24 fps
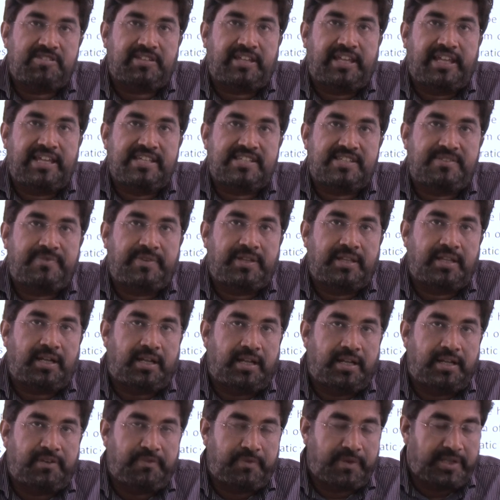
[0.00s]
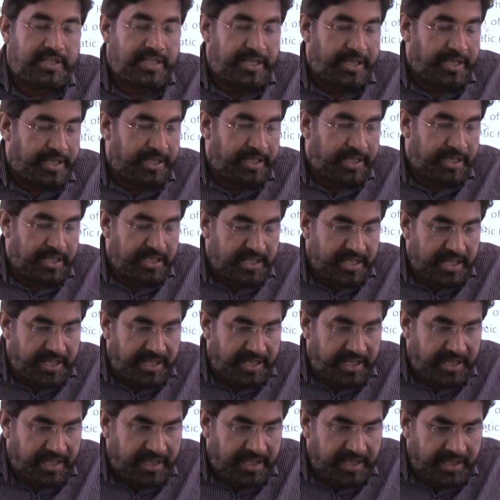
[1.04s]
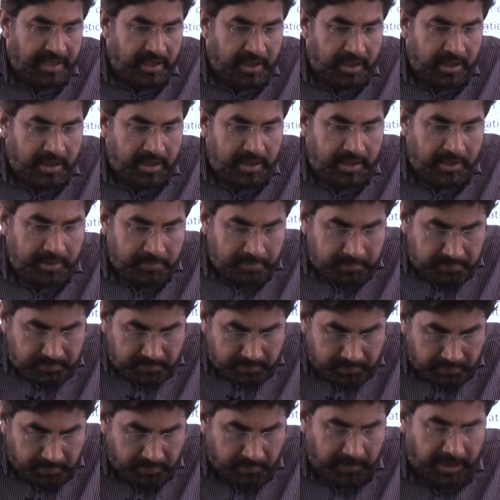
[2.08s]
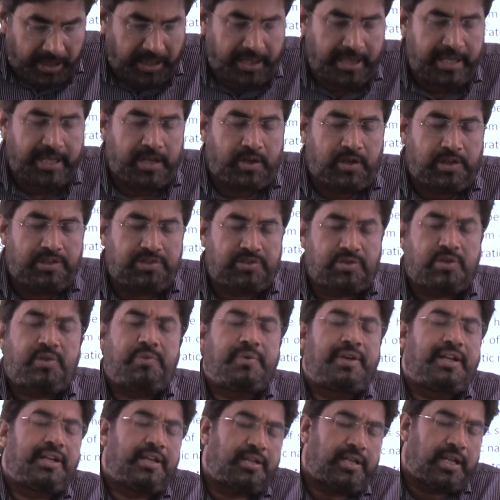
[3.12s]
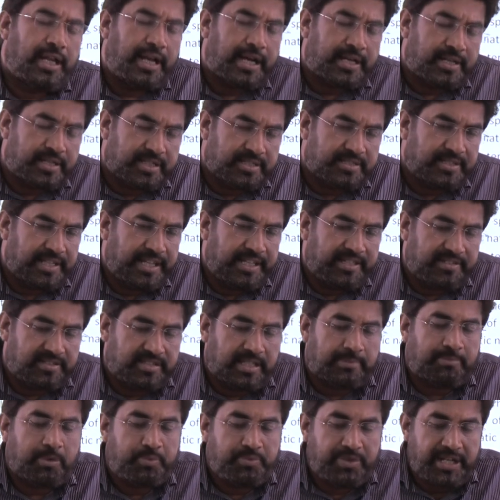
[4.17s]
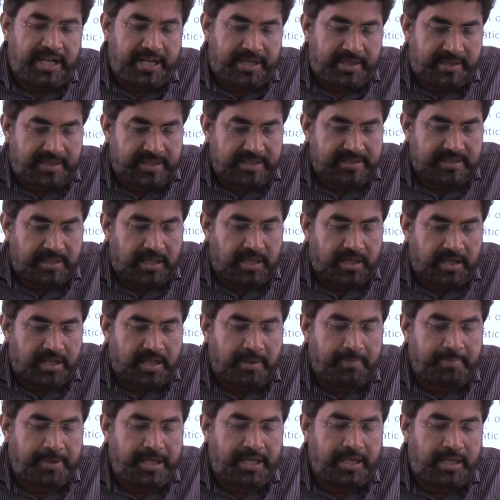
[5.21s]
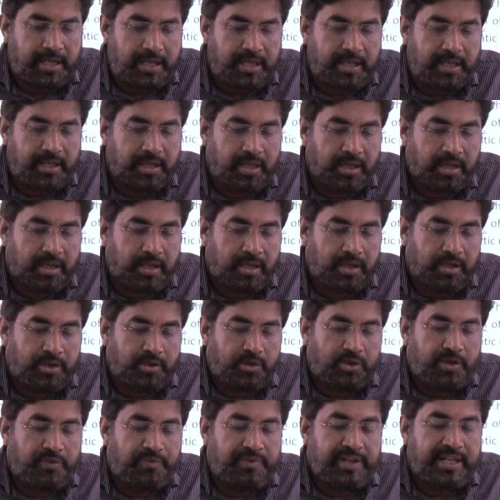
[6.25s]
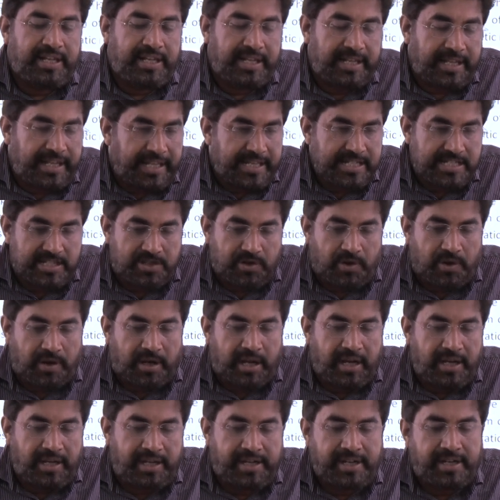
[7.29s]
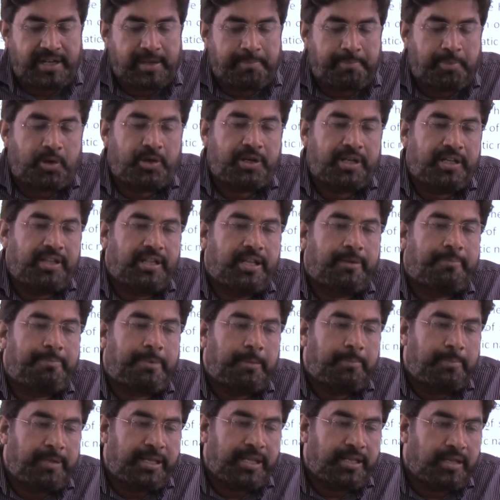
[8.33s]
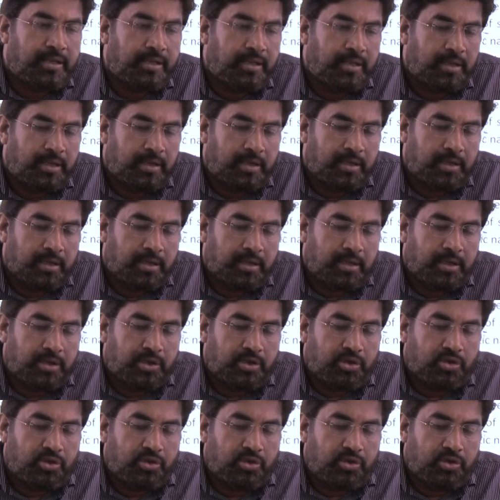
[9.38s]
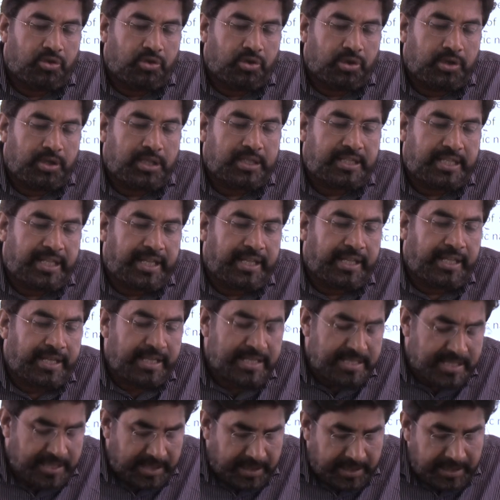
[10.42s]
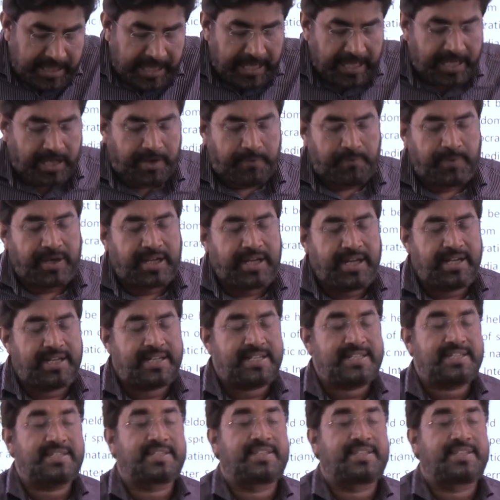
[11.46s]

is case in India also, where the actress, like some of the actresses are completely villainized or ranted upon in the public. The thing is that when it is